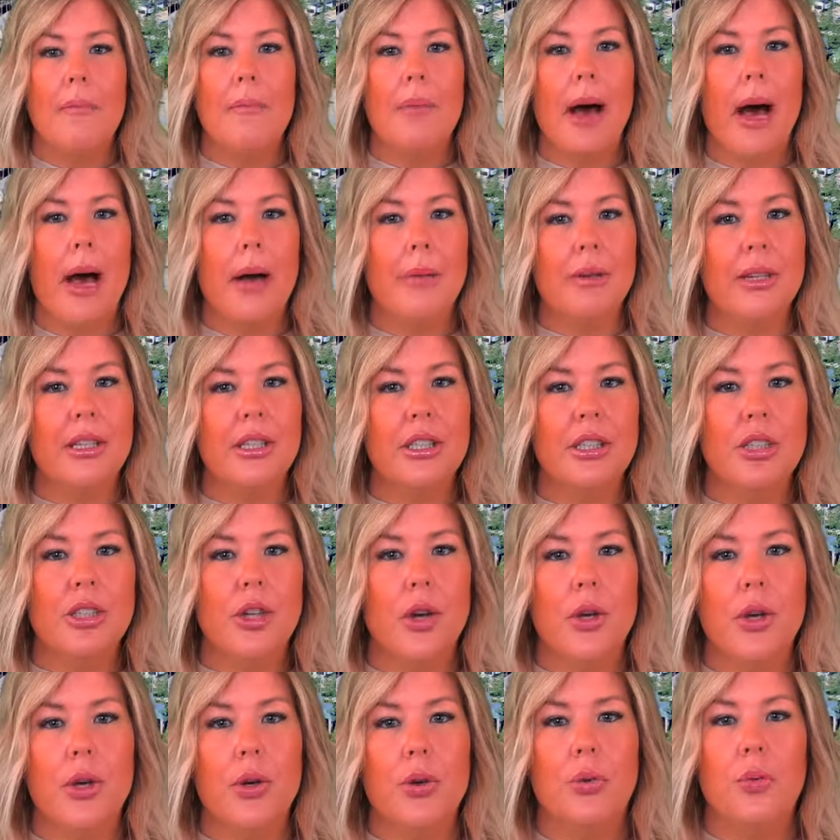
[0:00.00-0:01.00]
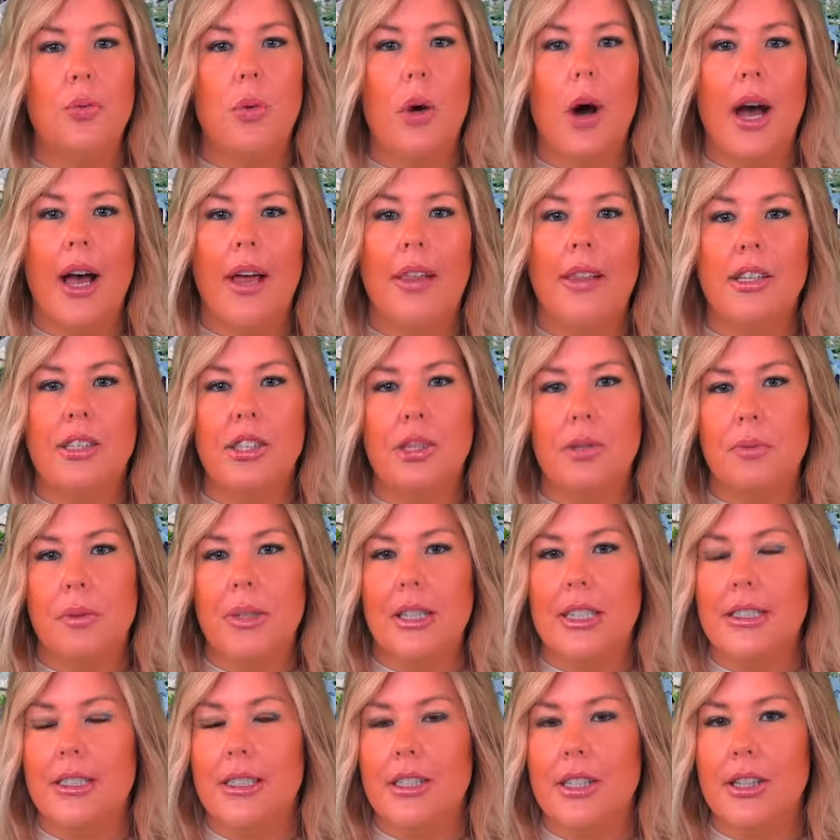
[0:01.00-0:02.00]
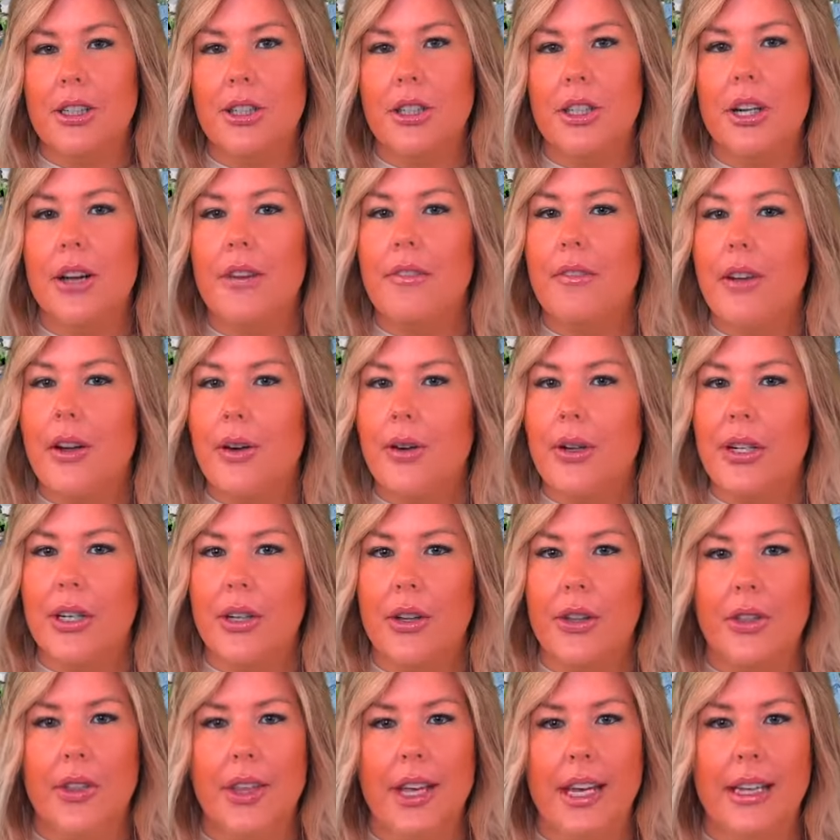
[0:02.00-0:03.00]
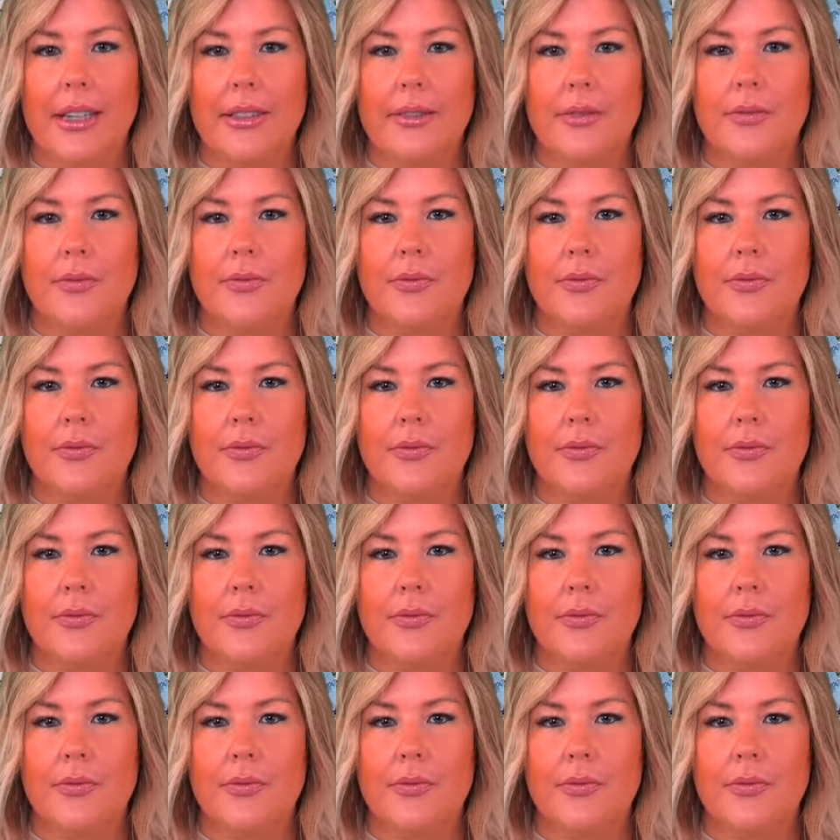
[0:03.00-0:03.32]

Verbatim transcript: I'm going to show you why this should be considered a very good thing.